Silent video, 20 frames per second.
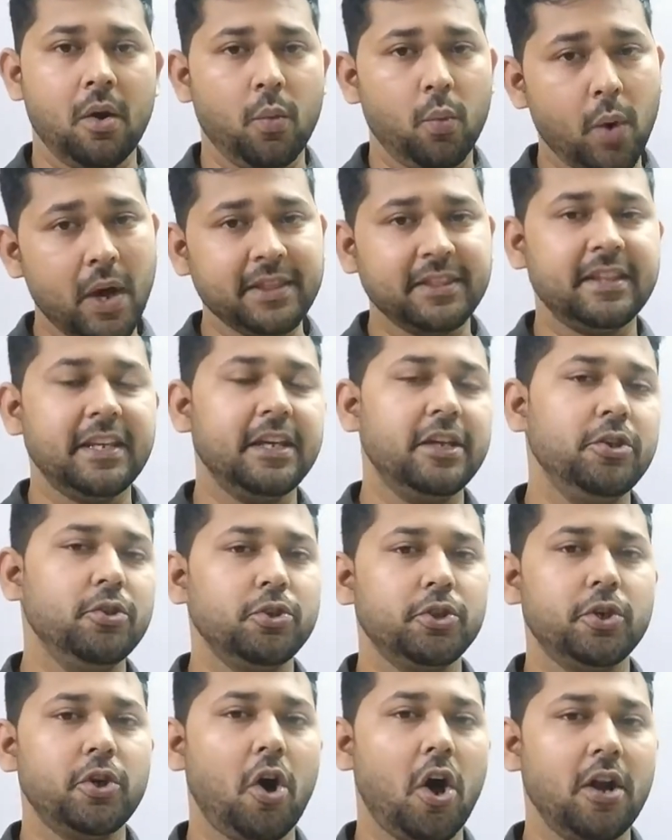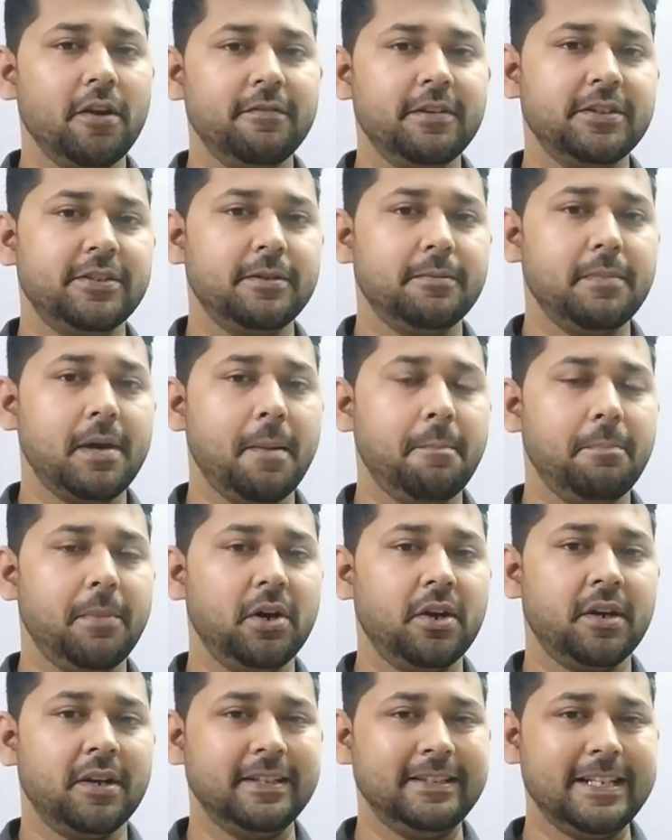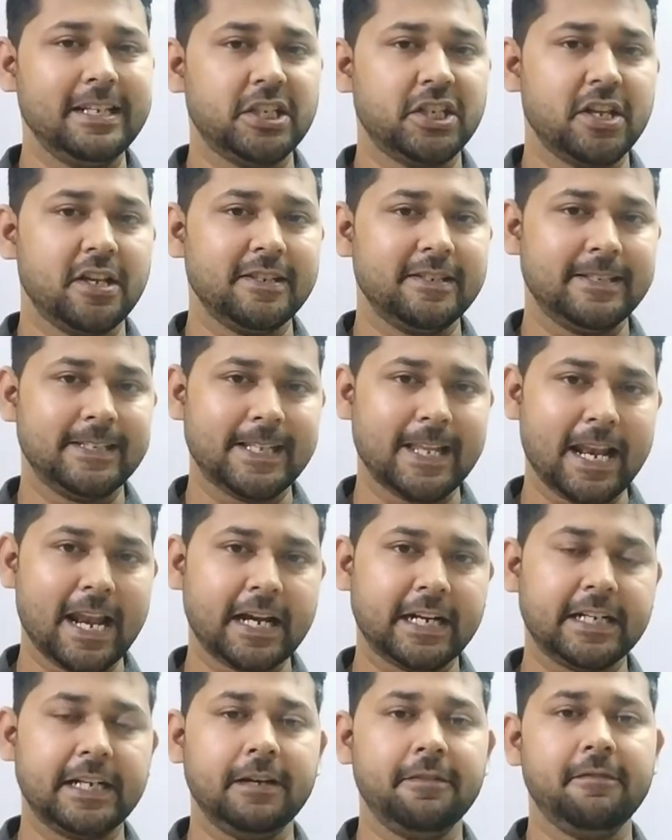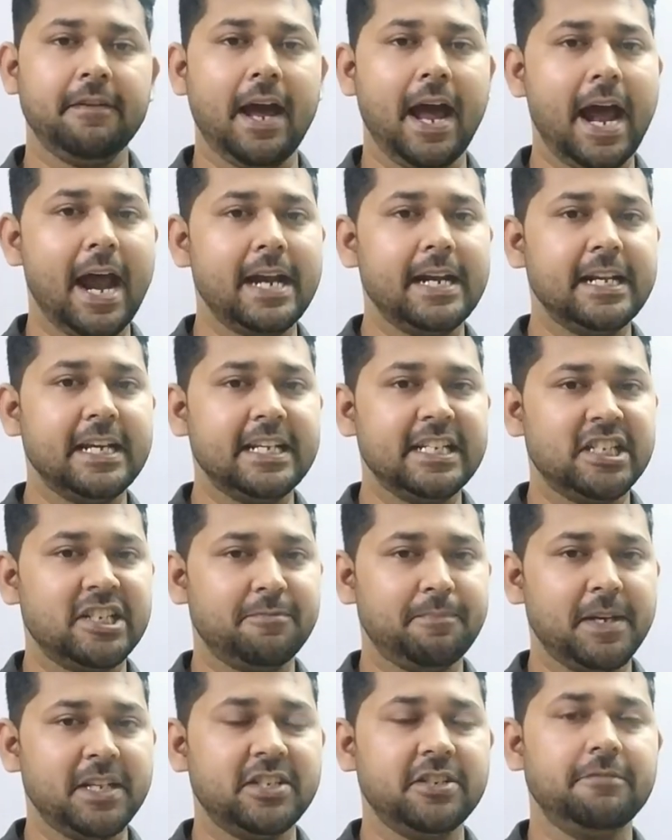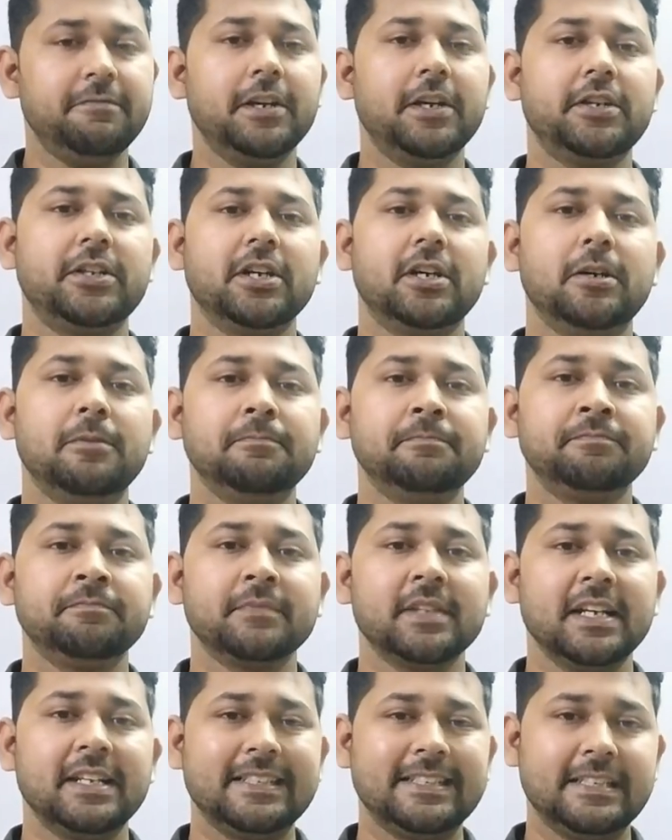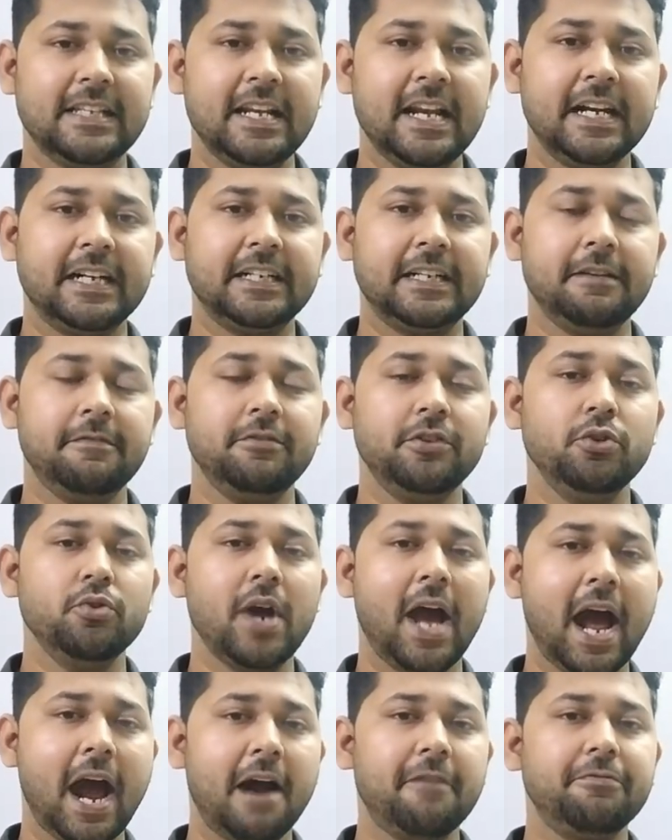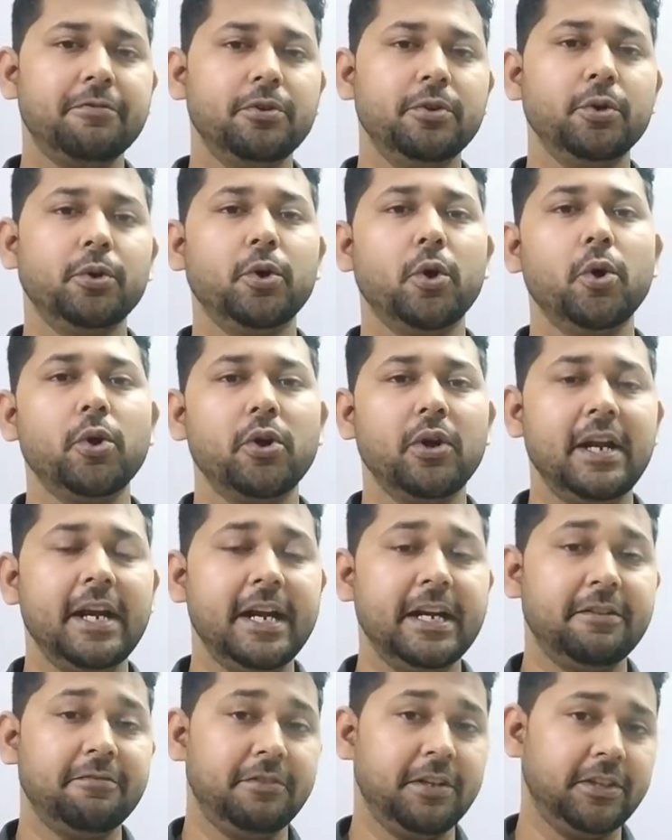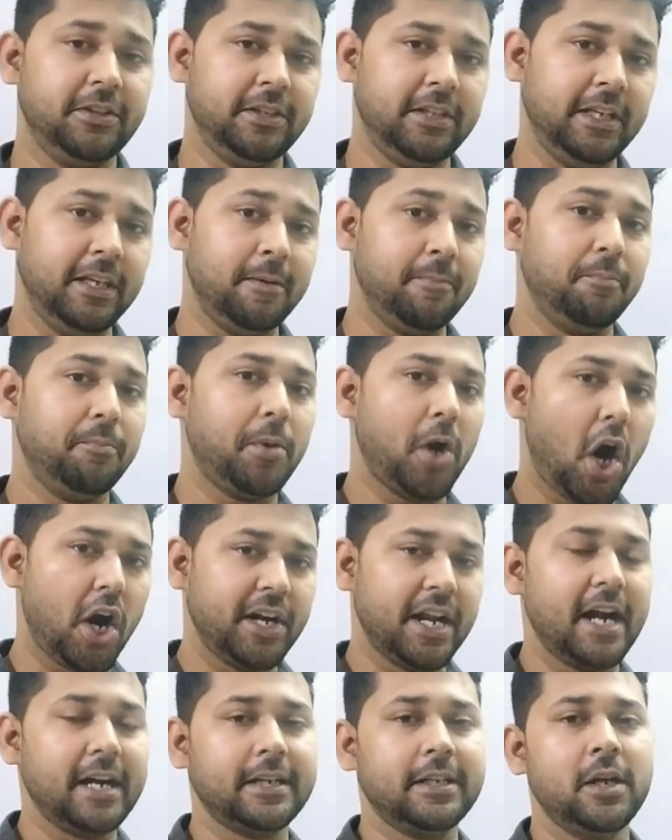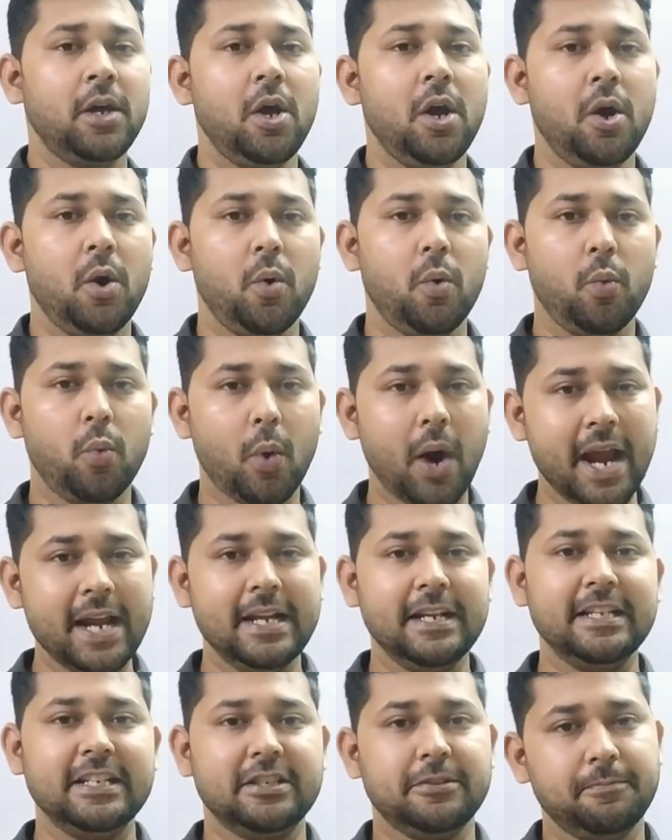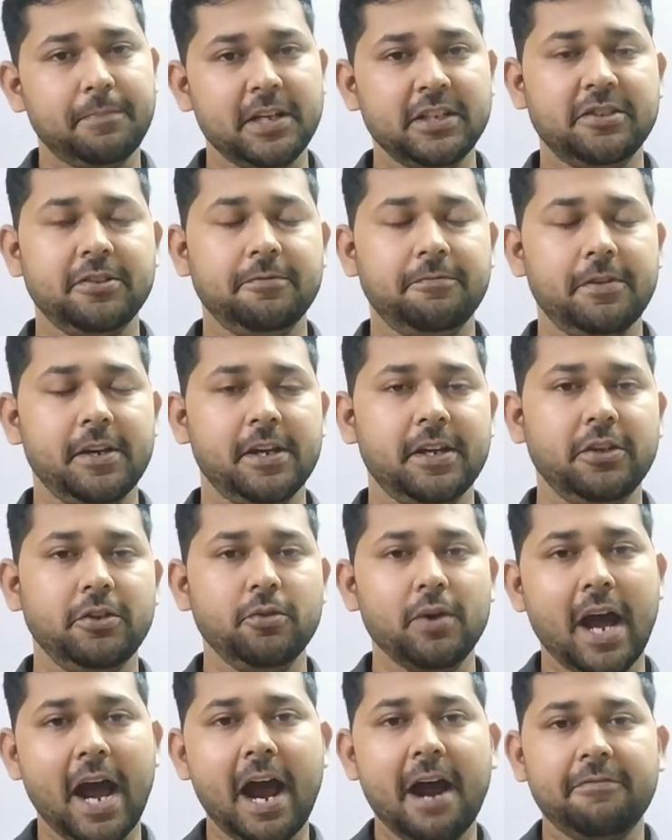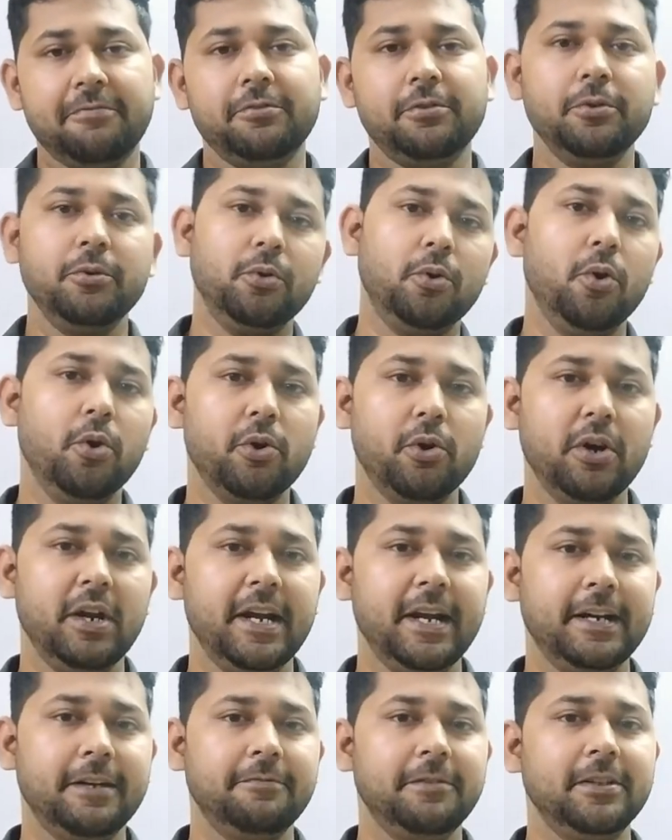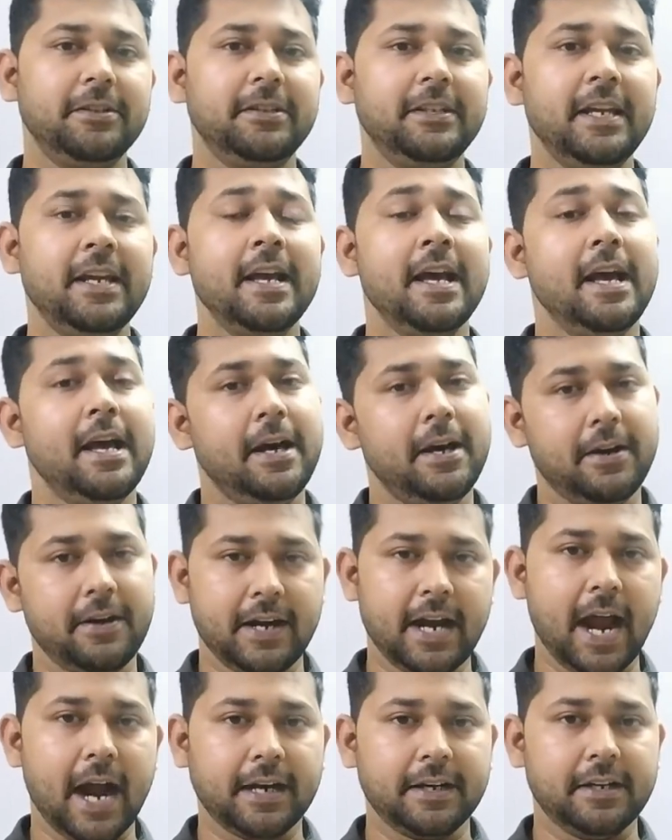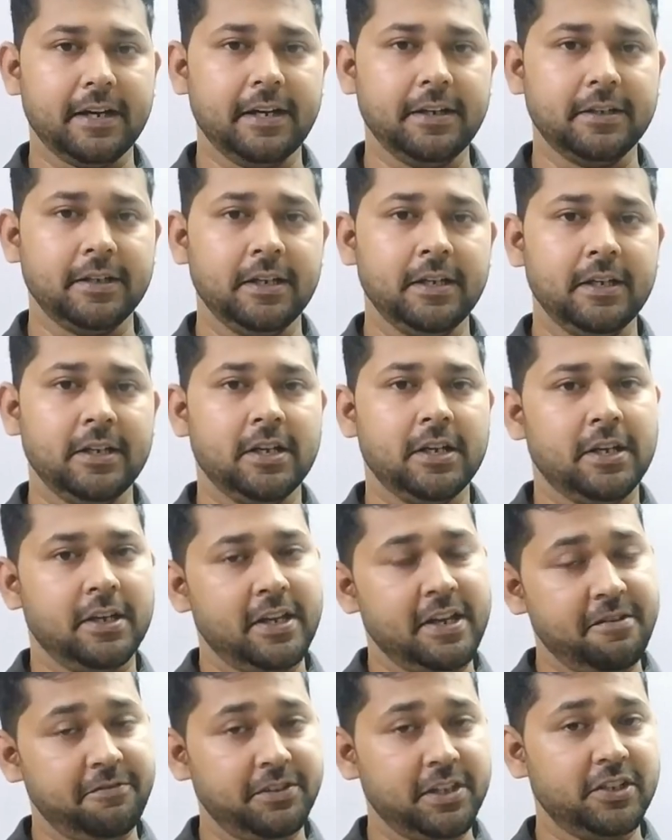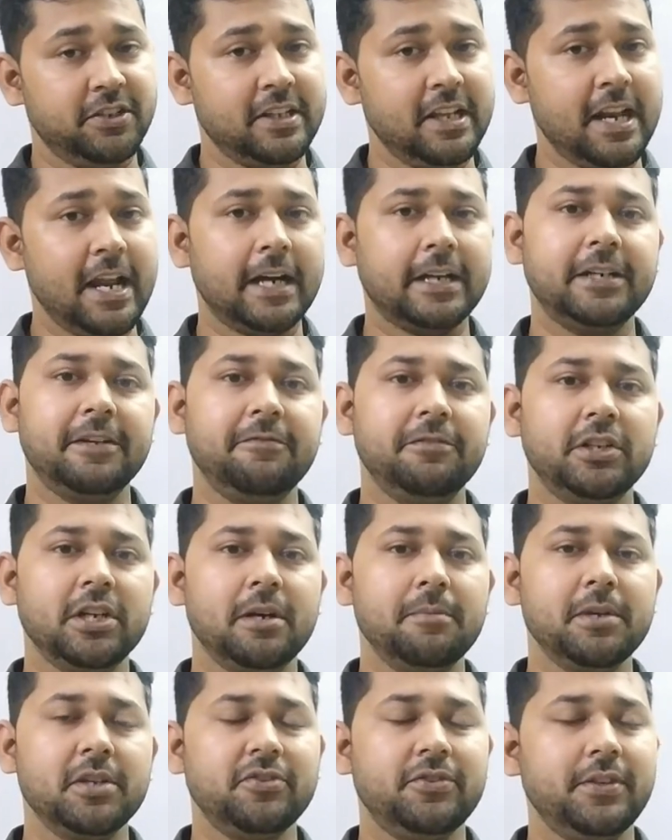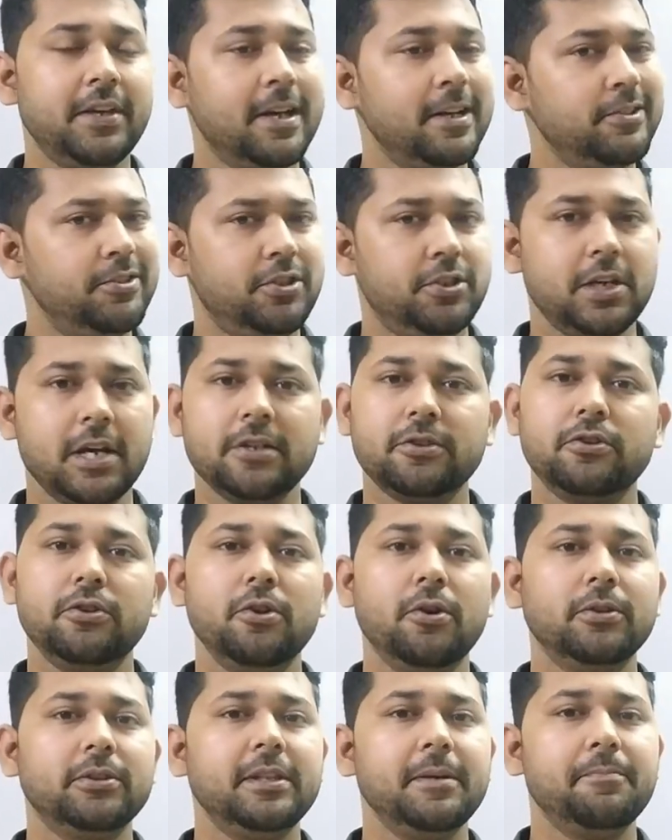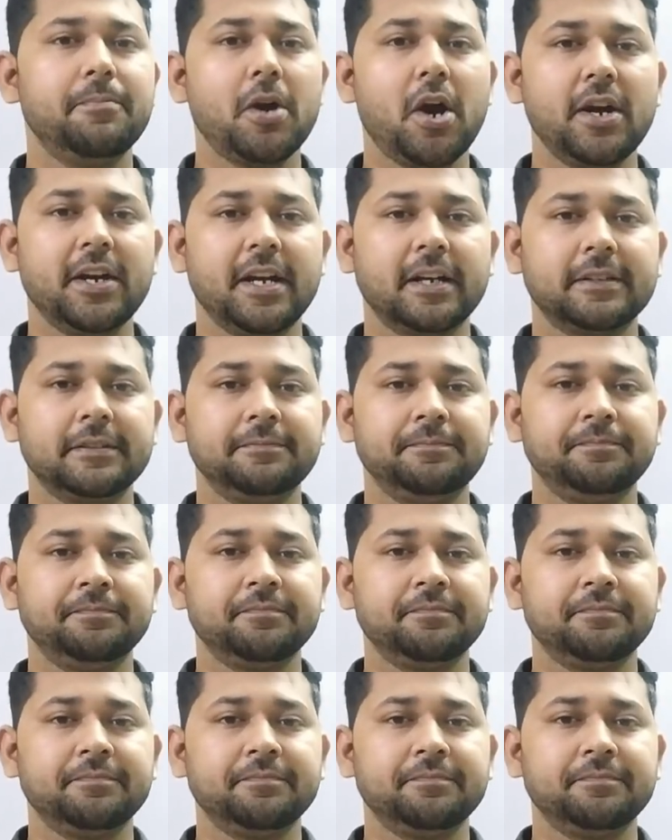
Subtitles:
One thing you should always remember, this selective and specific term. Selective you have to correlate with the product, while specific you have to correlate with the reactant. If the selective term is there, just look the product.